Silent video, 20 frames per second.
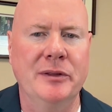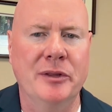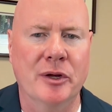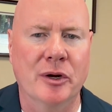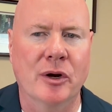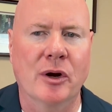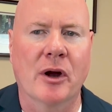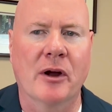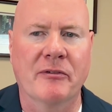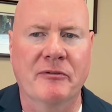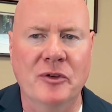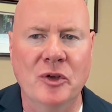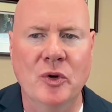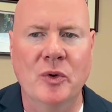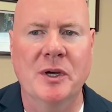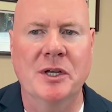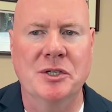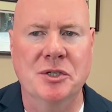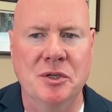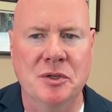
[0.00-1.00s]
there are a few
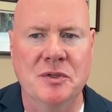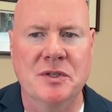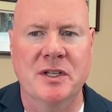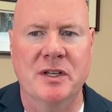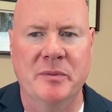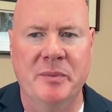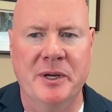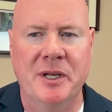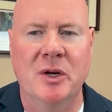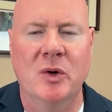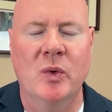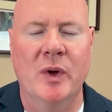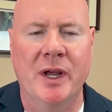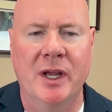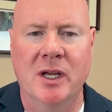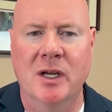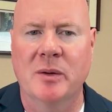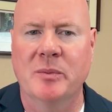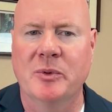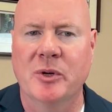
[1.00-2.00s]
issues that have been a
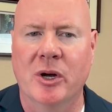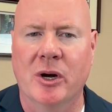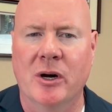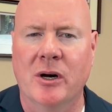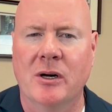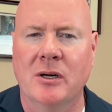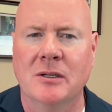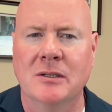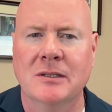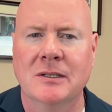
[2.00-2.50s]
wake-up call,